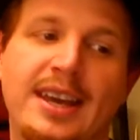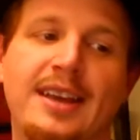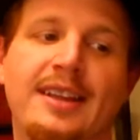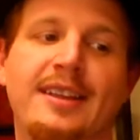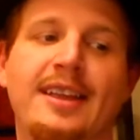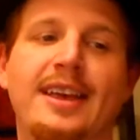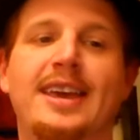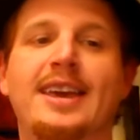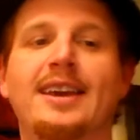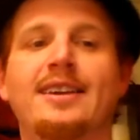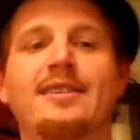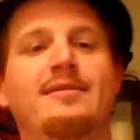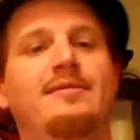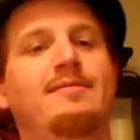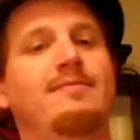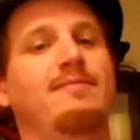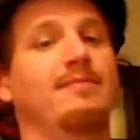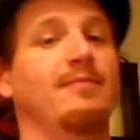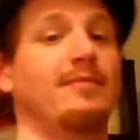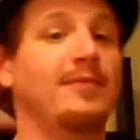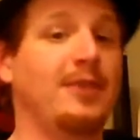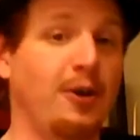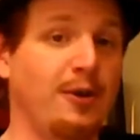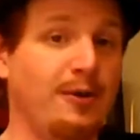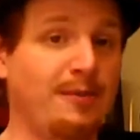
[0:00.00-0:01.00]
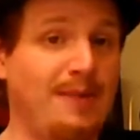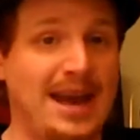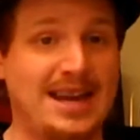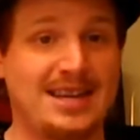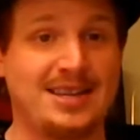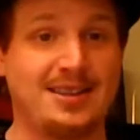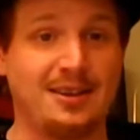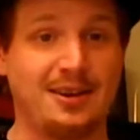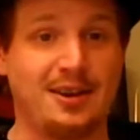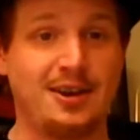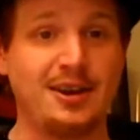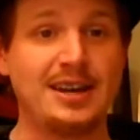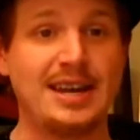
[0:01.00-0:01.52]
Like in going back
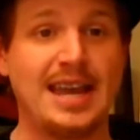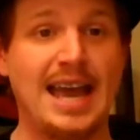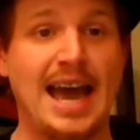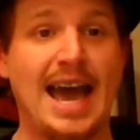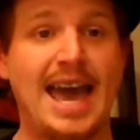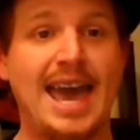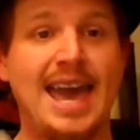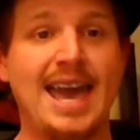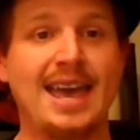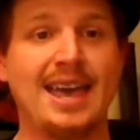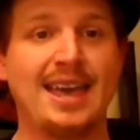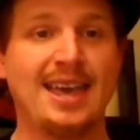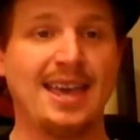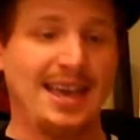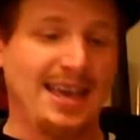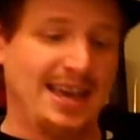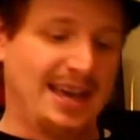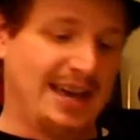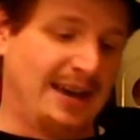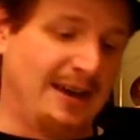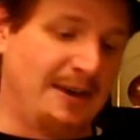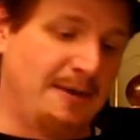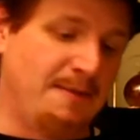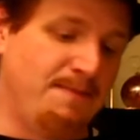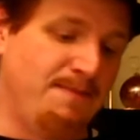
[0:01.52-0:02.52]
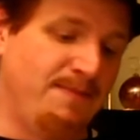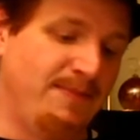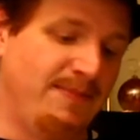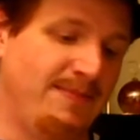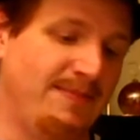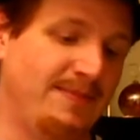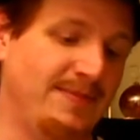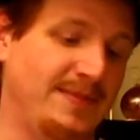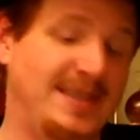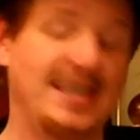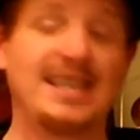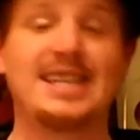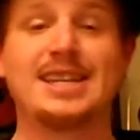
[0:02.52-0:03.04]
to the good guy, um,
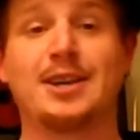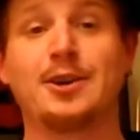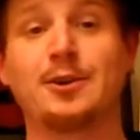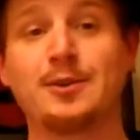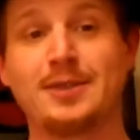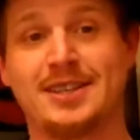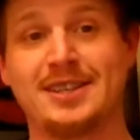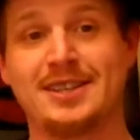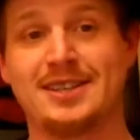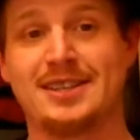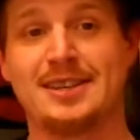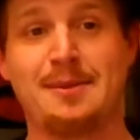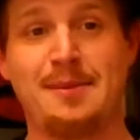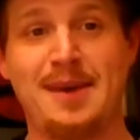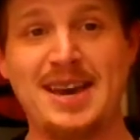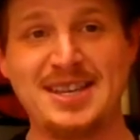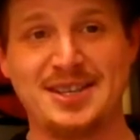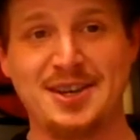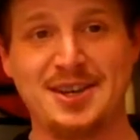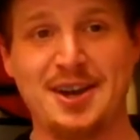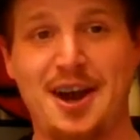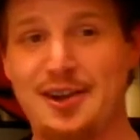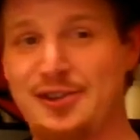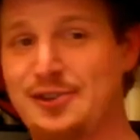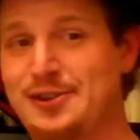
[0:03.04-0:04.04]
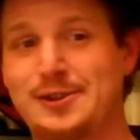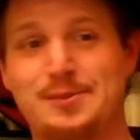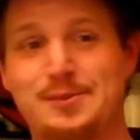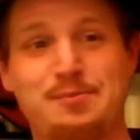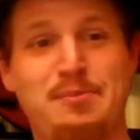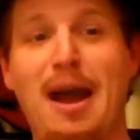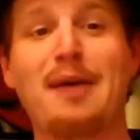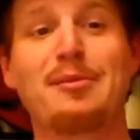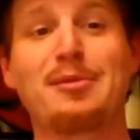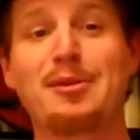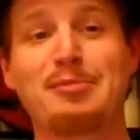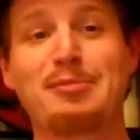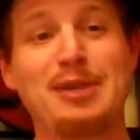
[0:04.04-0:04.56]
Dean Koontz is an amazing author. He's
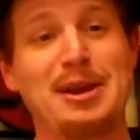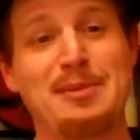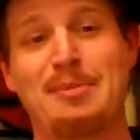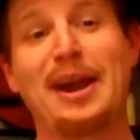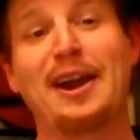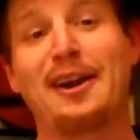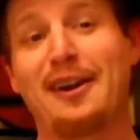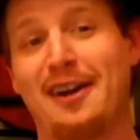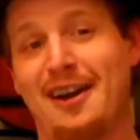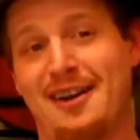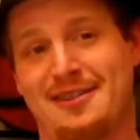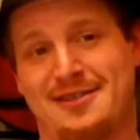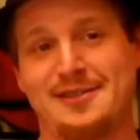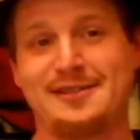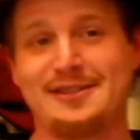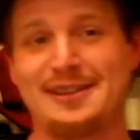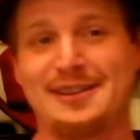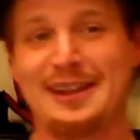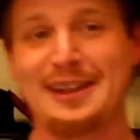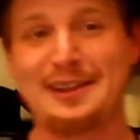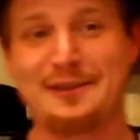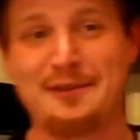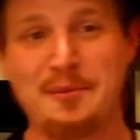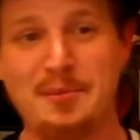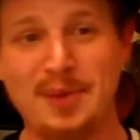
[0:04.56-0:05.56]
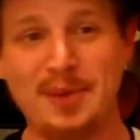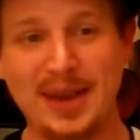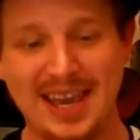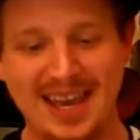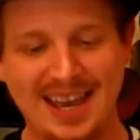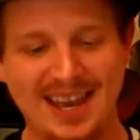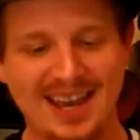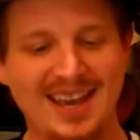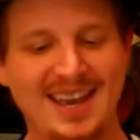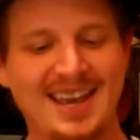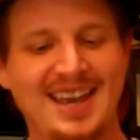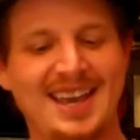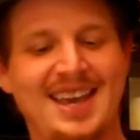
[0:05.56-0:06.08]
probably a better author than I'll ever
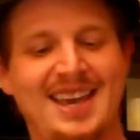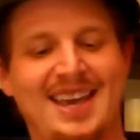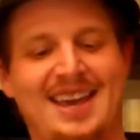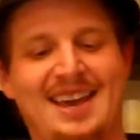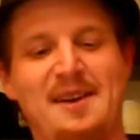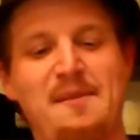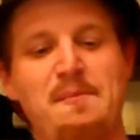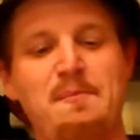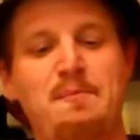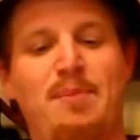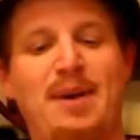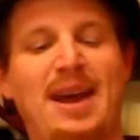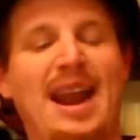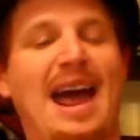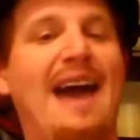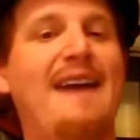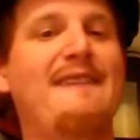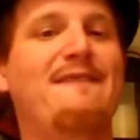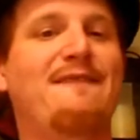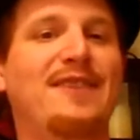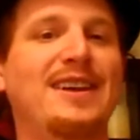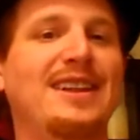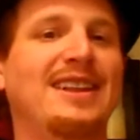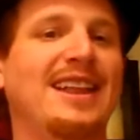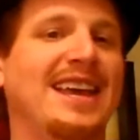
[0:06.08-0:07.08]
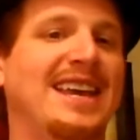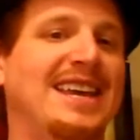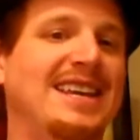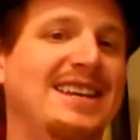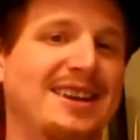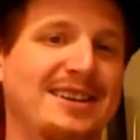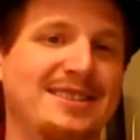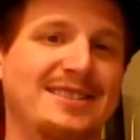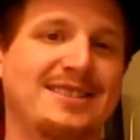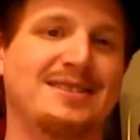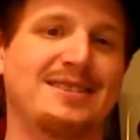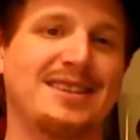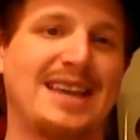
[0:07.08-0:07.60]
be, uh, but I feel like he
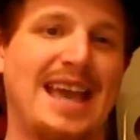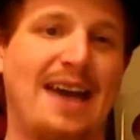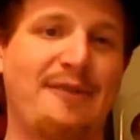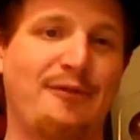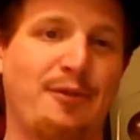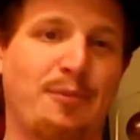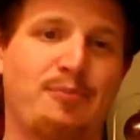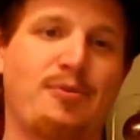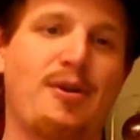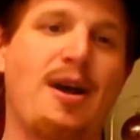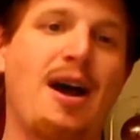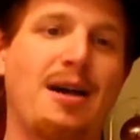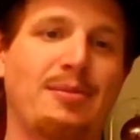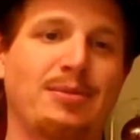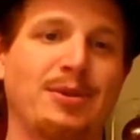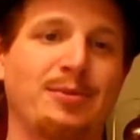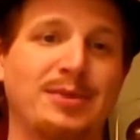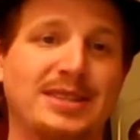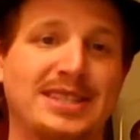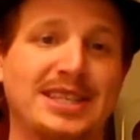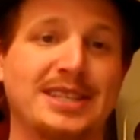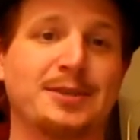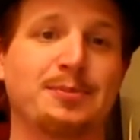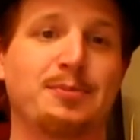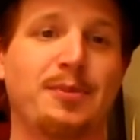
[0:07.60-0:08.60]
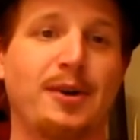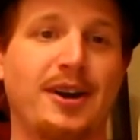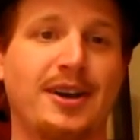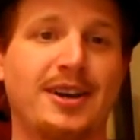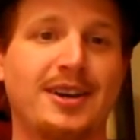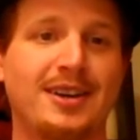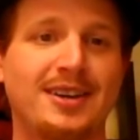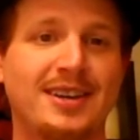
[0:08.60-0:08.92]
does have a problem with this book.